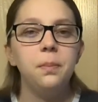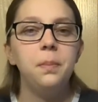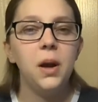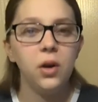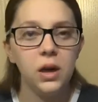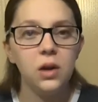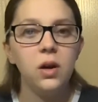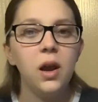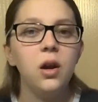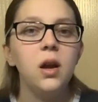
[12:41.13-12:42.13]
perineal
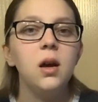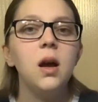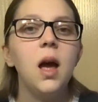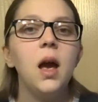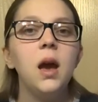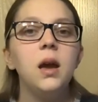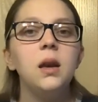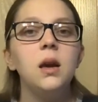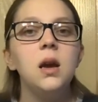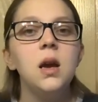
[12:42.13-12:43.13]
area, and